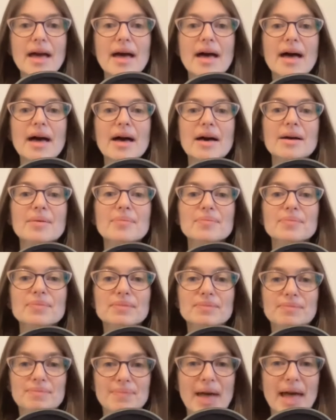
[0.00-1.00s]
um,
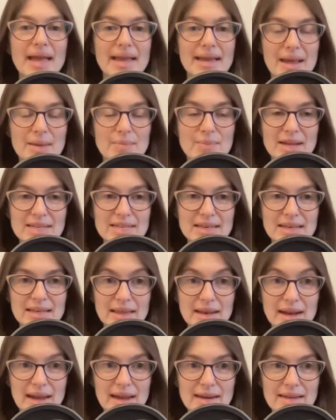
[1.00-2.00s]
back at MIT in the
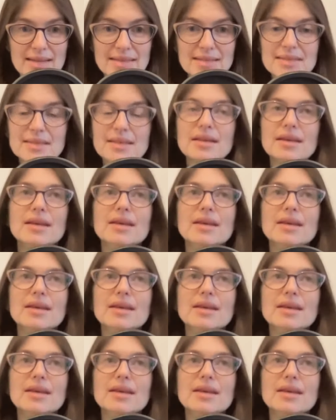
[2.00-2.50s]
90s.